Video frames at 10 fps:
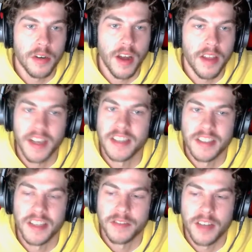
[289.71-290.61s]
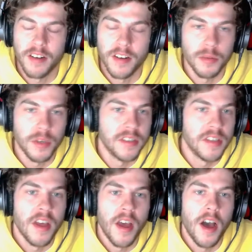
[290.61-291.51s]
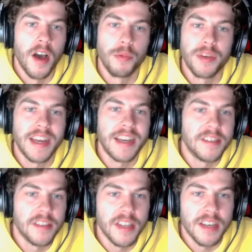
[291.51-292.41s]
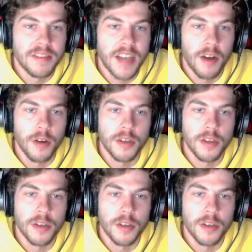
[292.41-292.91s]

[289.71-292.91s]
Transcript: I think it's the left tower anyways. We got to get to the left tower,